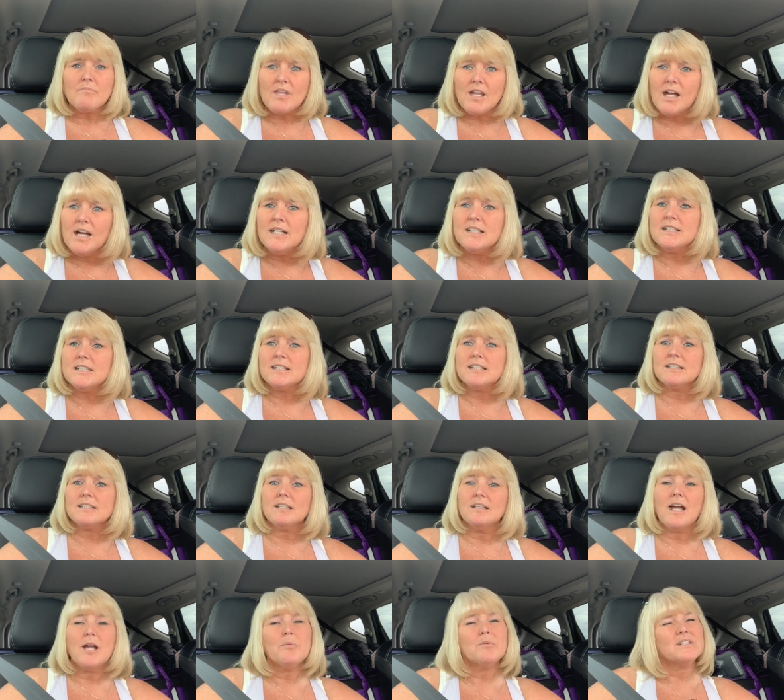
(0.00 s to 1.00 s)
uns
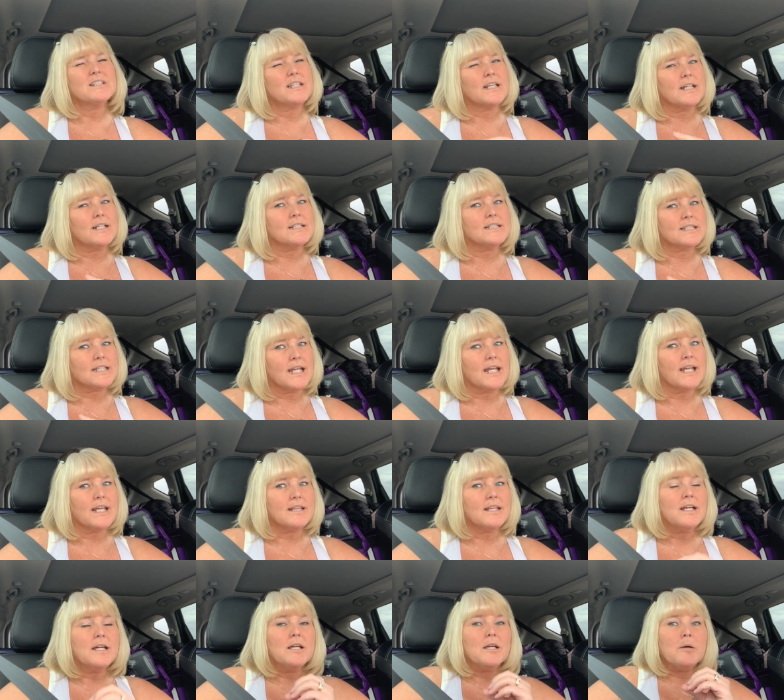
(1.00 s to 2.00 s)
I wouldn't say
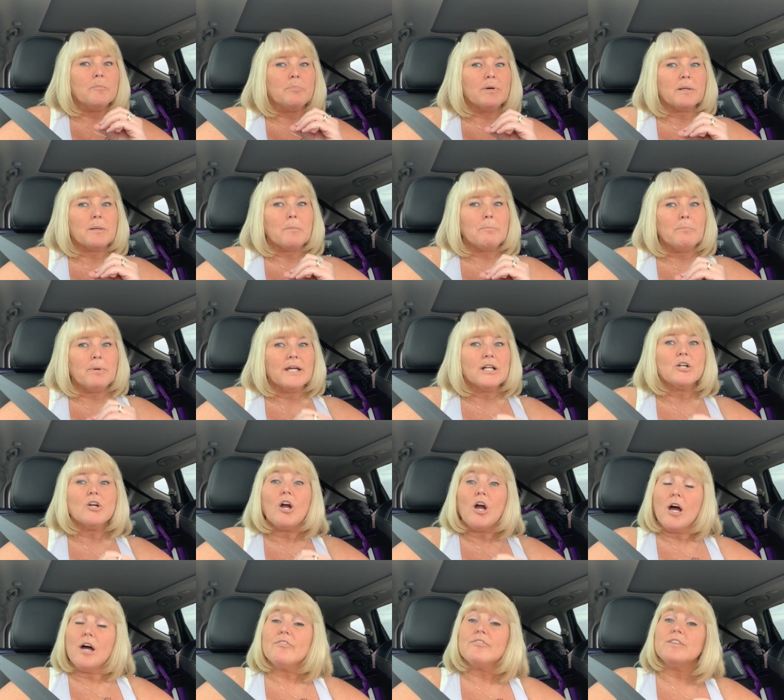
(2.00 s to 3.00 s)
unscathed, but better
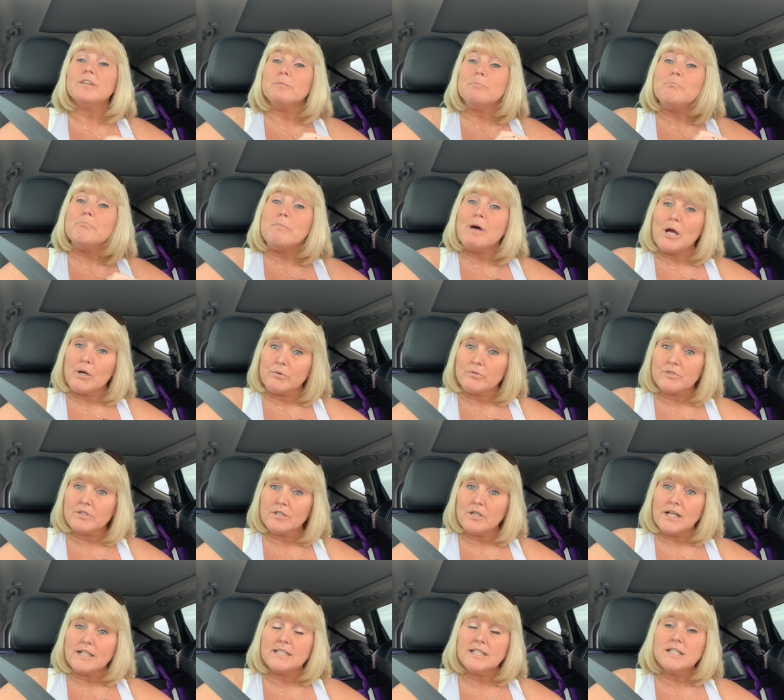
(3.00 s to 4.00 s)
off than most.
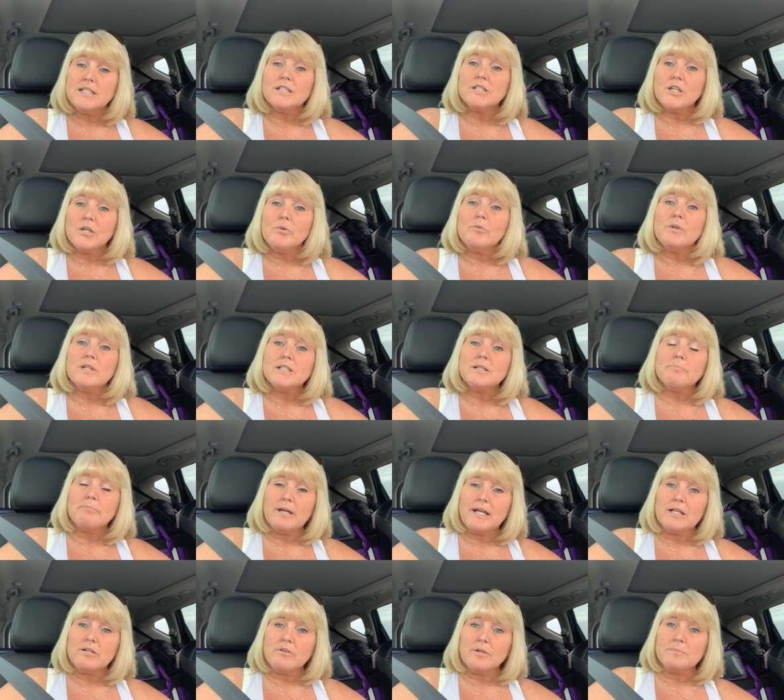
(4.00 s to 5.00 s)
I didn't go into
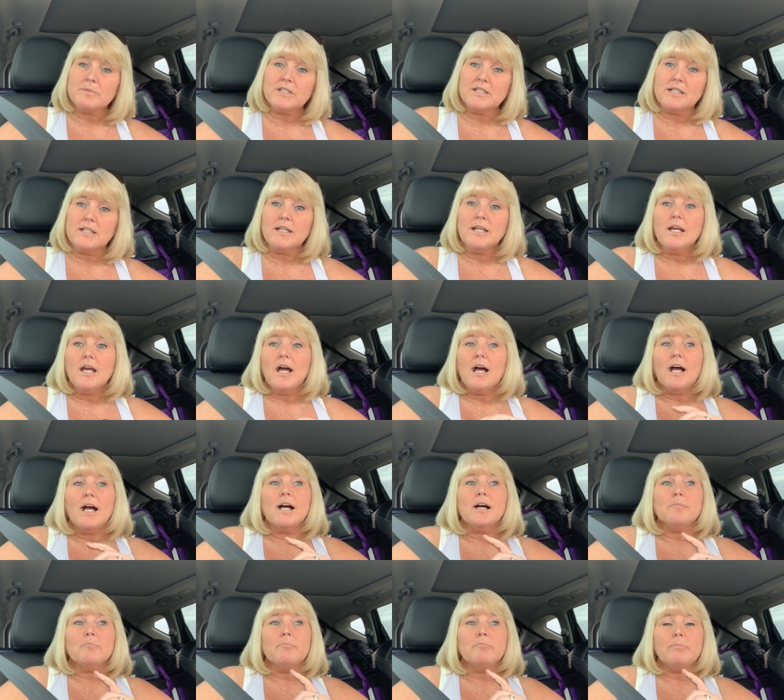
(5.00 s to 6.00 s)
bankruptcy
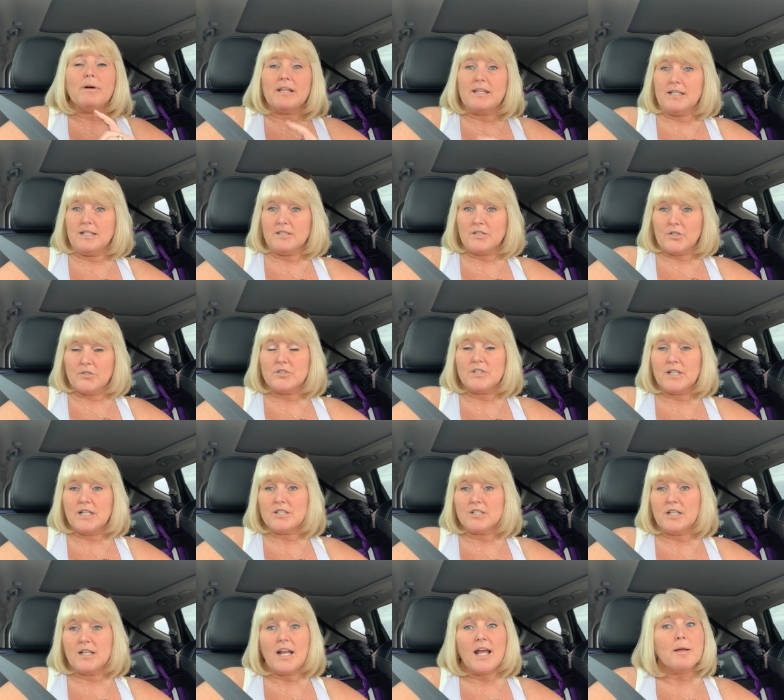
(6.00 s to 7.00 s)
um, by the
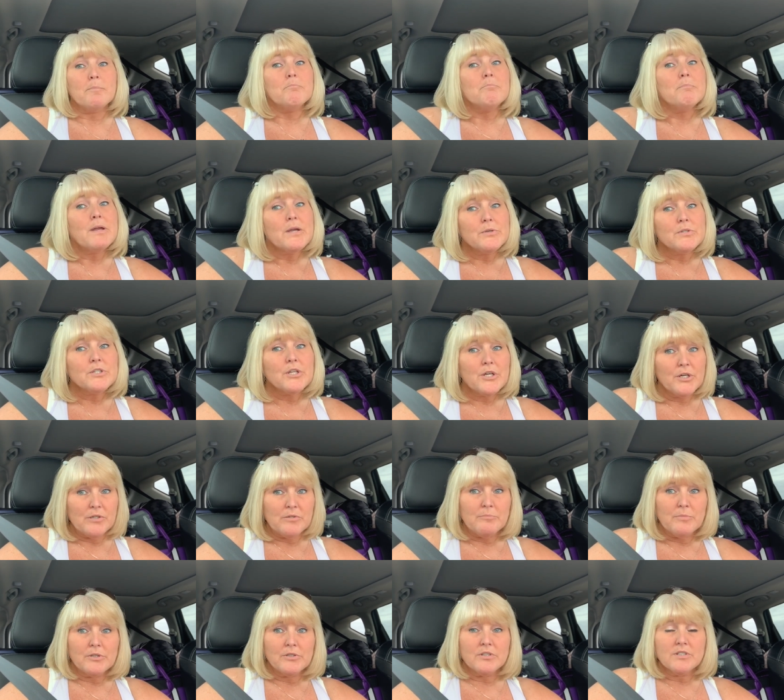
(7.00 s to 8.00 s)
association. And most
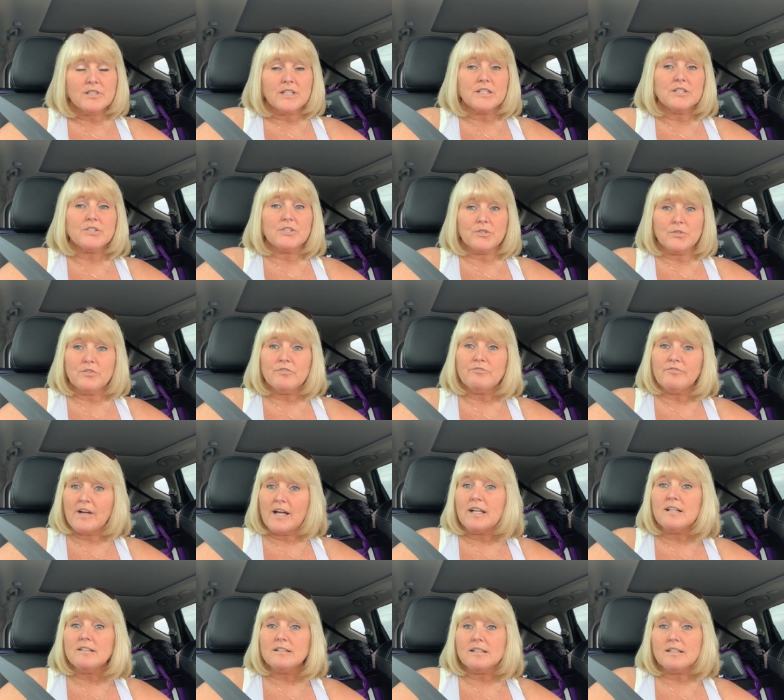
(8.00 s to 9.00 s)
homeowners that do file